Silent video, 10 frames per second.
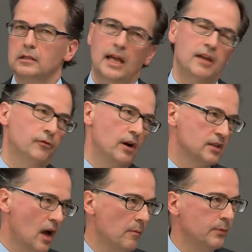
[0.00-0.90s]
They, for
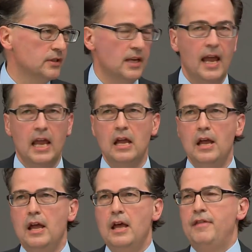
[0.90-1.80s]
example, say
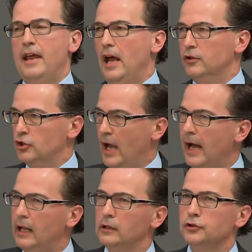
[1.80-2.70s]
that a
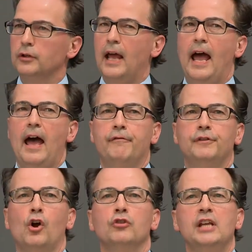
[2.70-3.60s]
child should have the
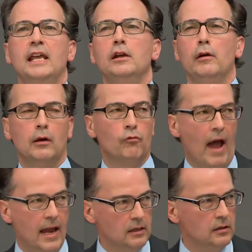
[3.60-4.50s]
continuing
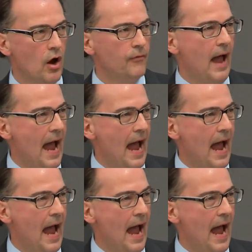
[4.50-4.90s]
right of